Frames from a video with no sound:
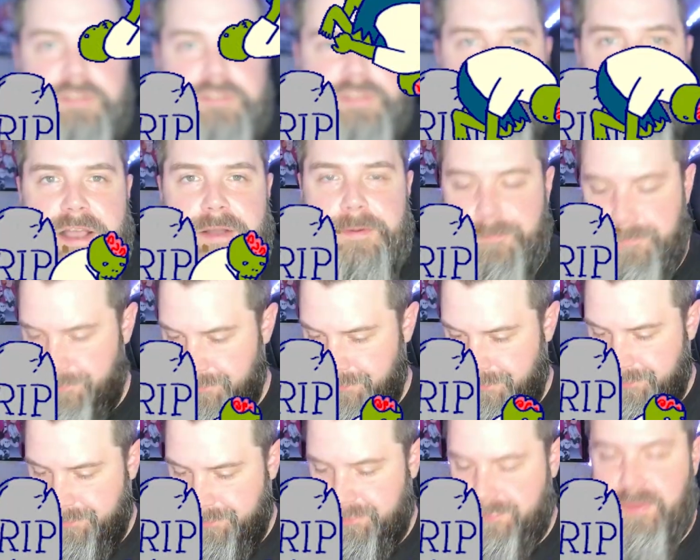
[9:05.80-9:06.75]
out,
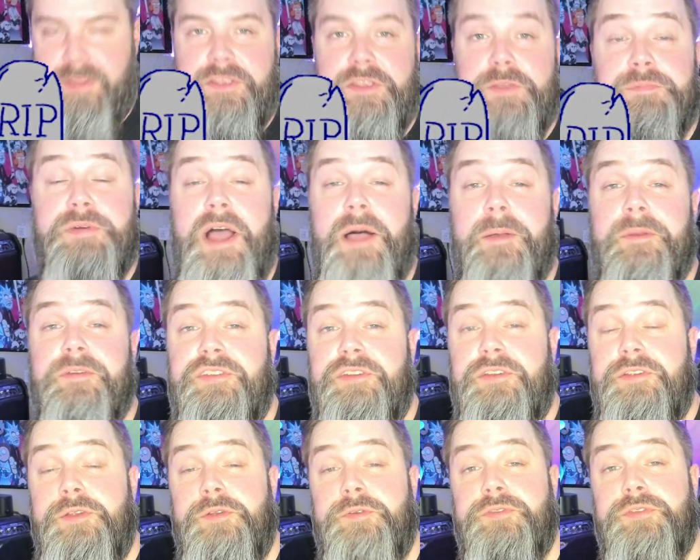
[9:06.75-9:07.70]
you probably should
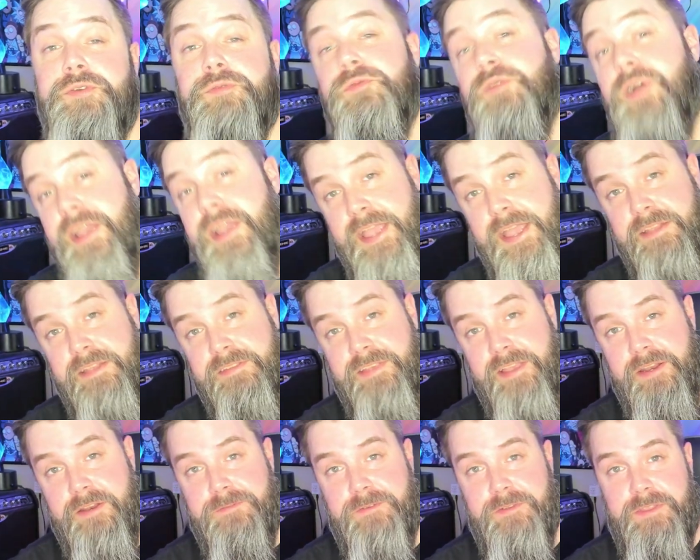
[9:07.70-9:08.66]
use the right
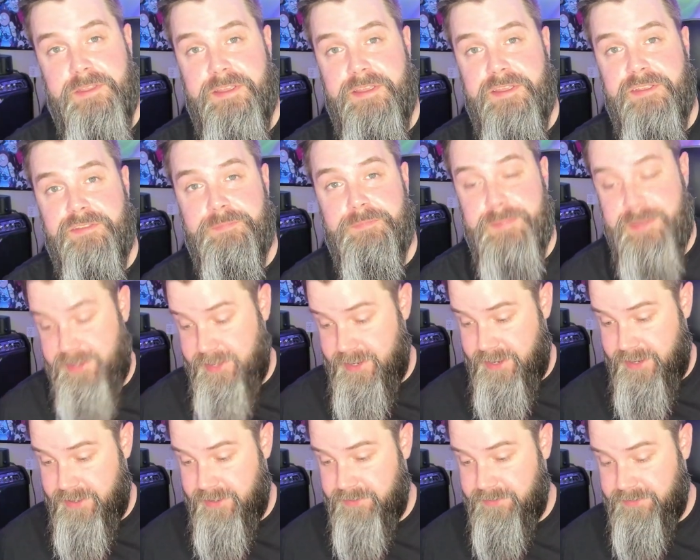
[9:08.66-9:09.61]
antenna for these
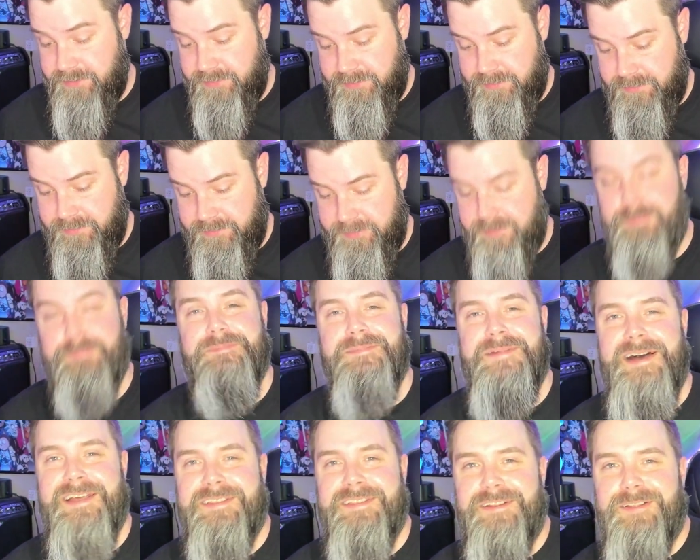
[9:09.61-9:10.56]
because
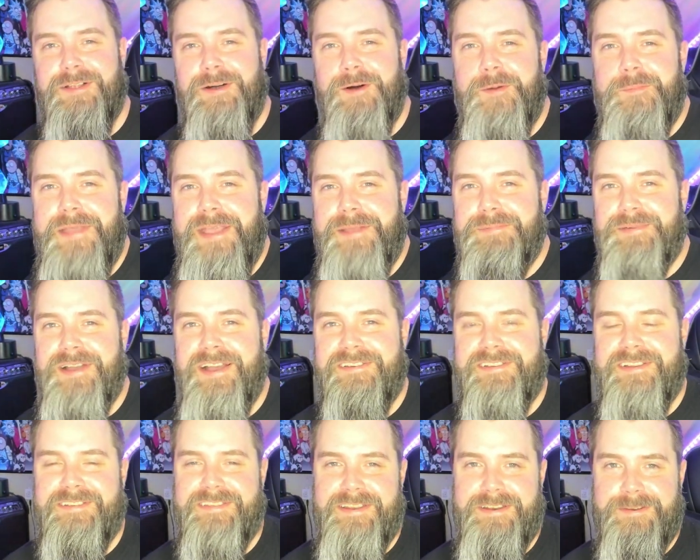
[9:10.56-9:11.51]
my little homemade
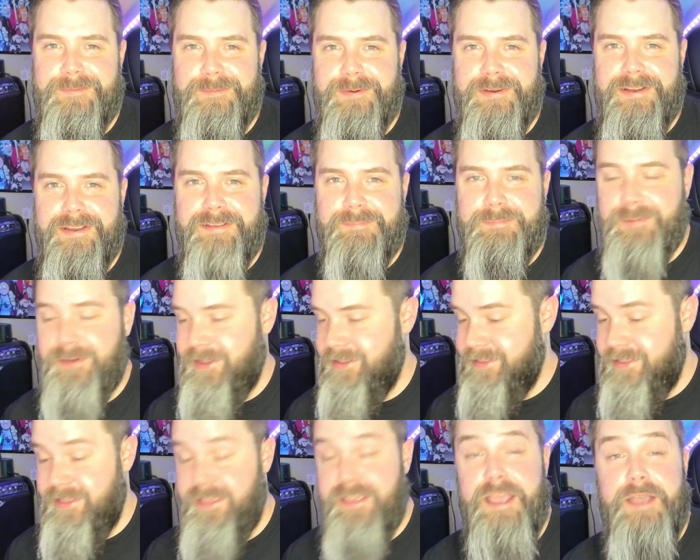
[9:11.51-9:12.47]
project didn't work, but
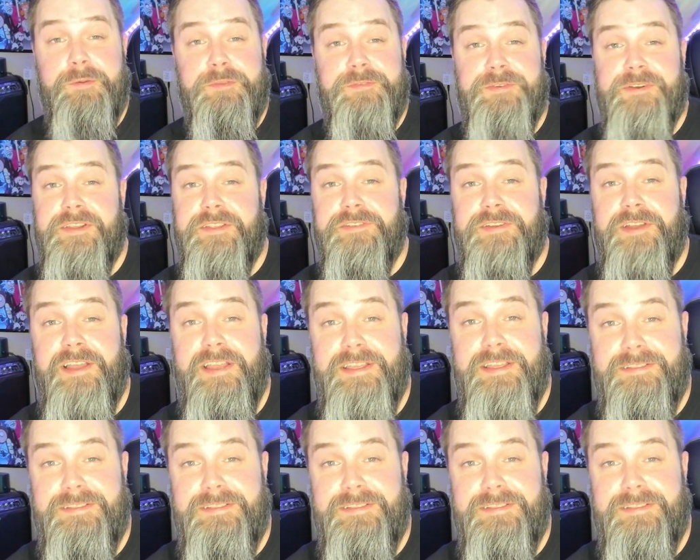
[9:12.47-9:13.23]
it was fun to try.